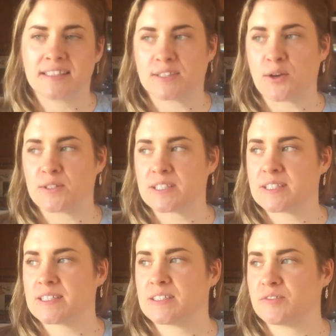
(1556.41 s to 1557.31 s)
So
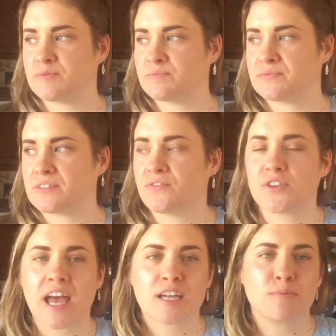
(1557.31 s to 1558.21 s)
just
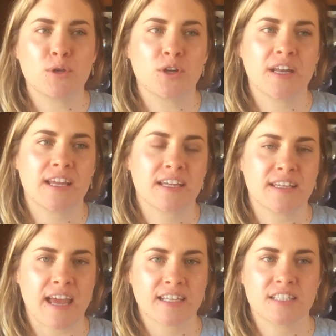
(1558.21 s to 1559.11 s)
for that community
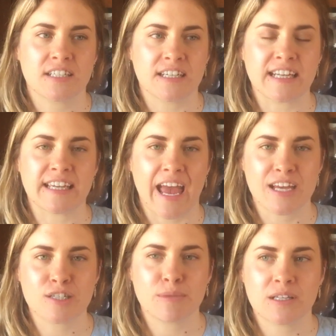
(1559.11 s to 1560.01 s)
connection and
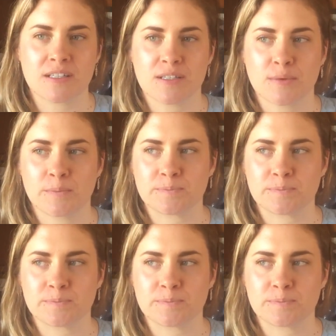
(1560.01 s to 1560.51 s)
engagement,